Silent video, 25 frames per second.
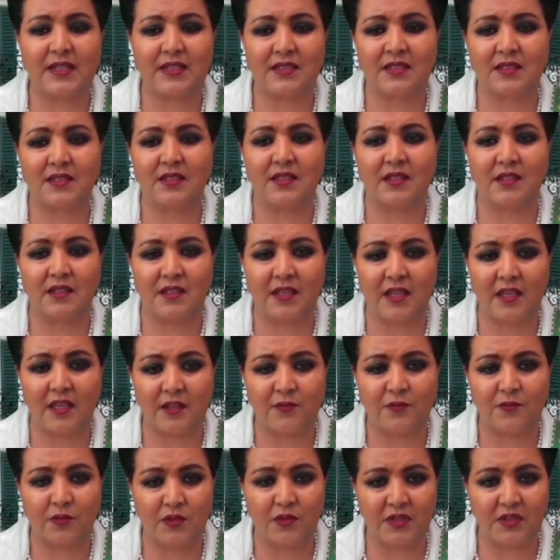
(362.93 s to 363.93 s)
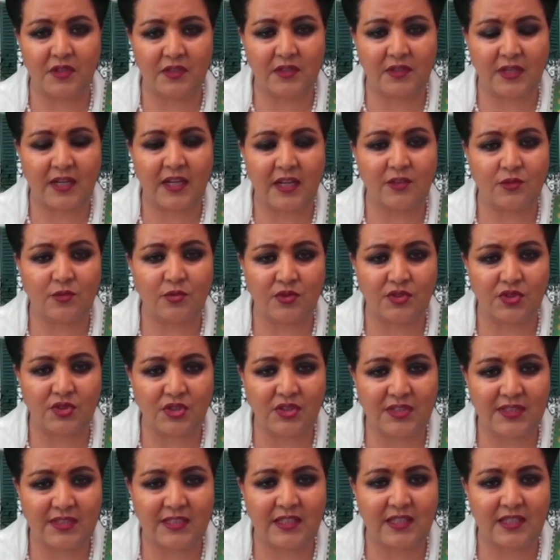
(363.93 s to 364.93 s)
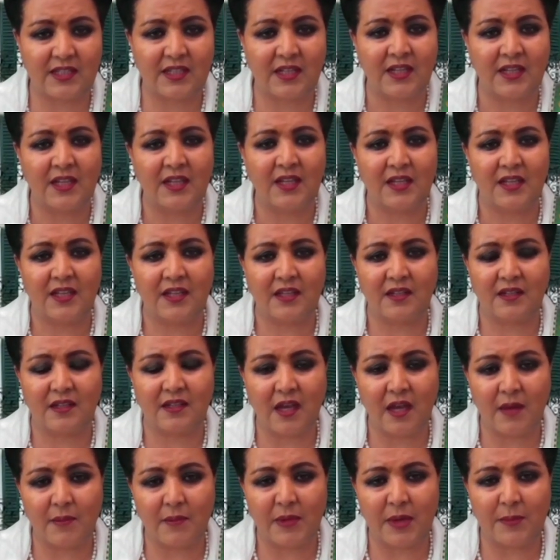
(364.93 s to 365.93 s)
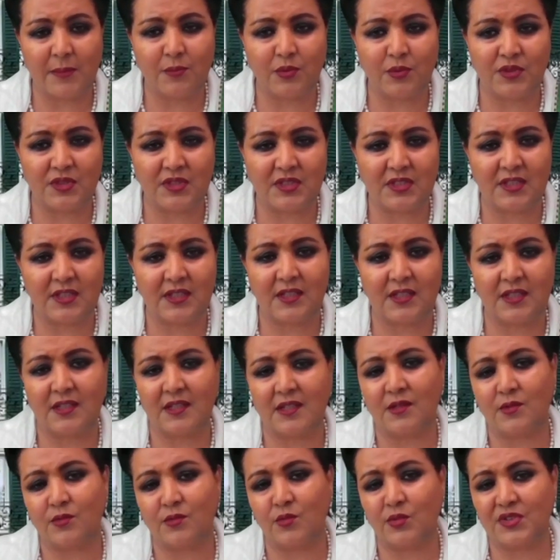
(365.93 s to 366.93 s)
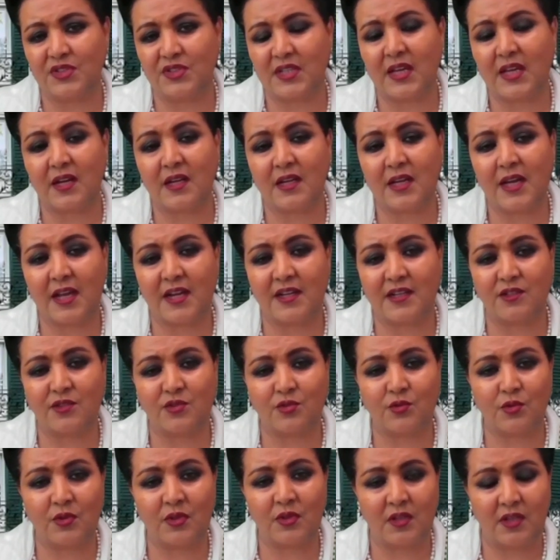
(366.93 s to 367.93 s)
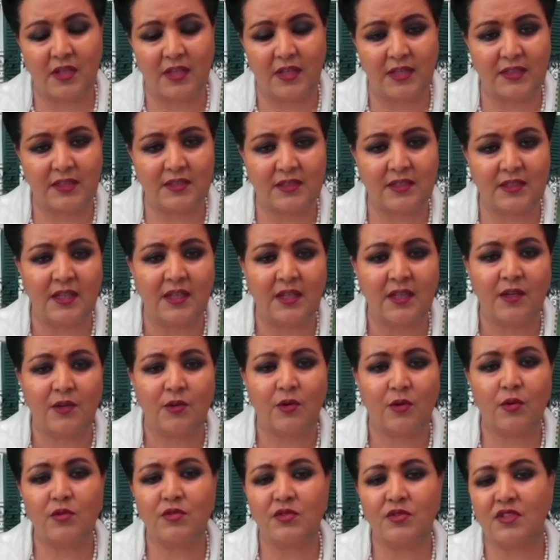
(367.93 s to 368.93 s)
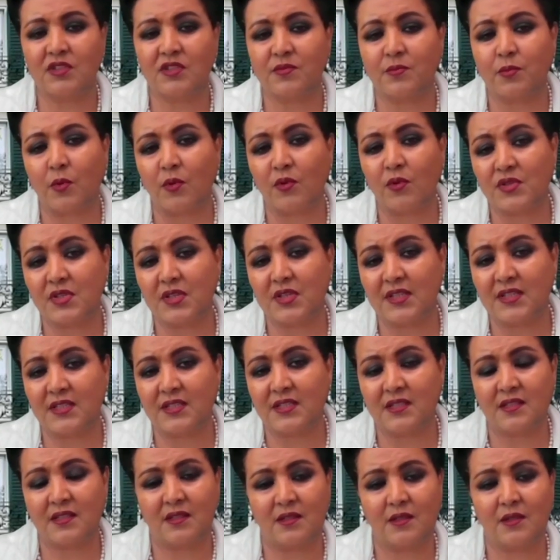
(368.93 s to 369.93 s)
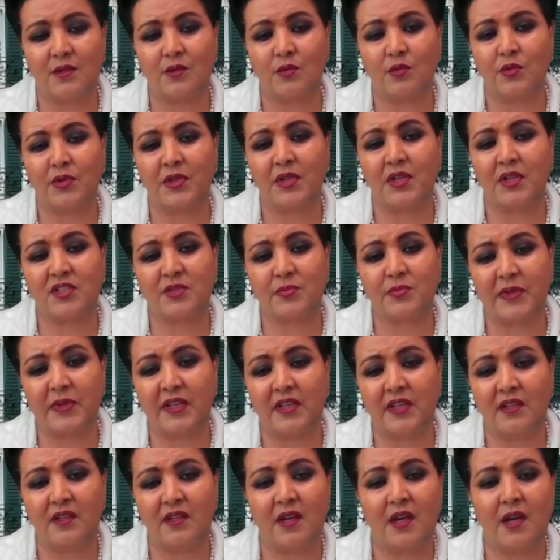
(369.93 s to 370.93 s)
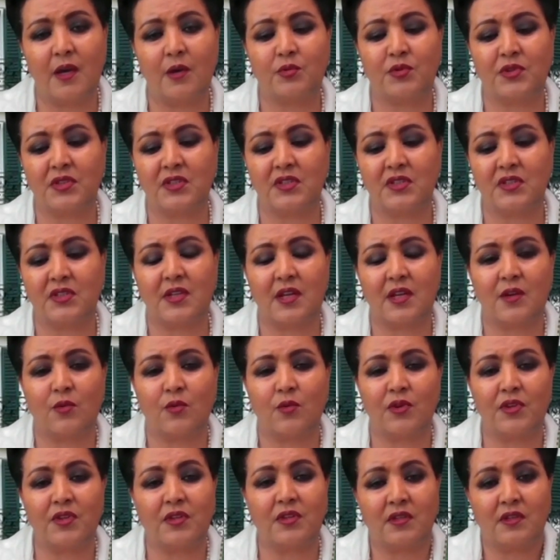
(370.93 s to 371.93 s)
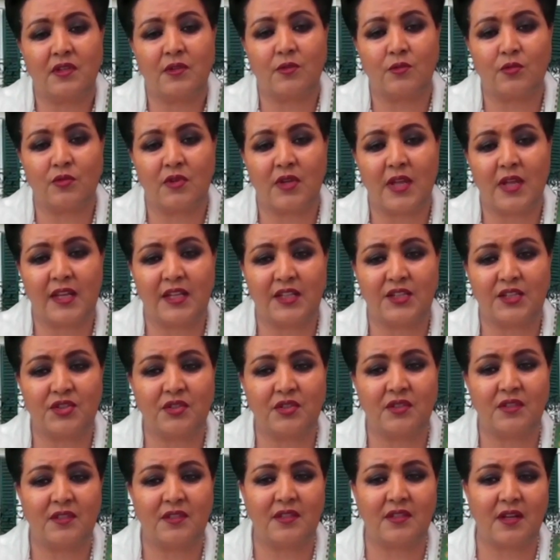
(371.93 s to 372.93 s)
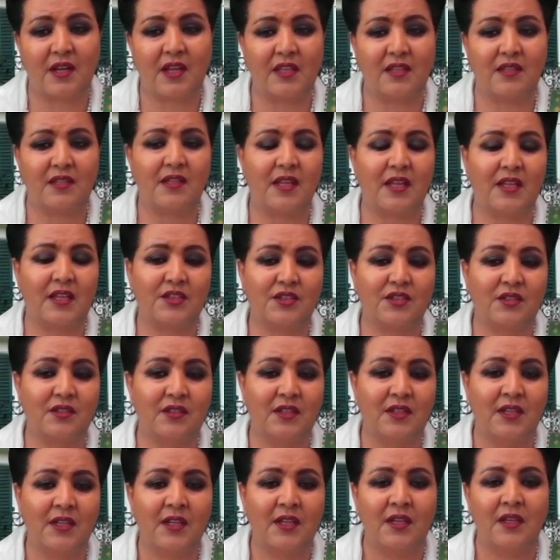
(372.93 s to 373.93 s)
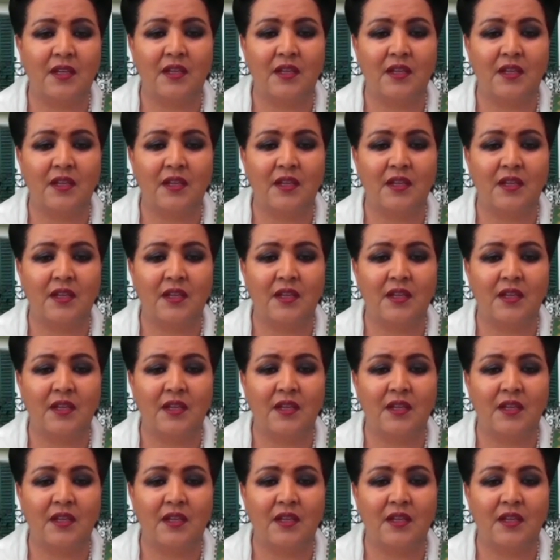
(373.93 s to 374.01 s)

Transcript: are still carefully trying to register and come up with their cards to elect. All this process, we explain how things are going in a good direction, in the right direction.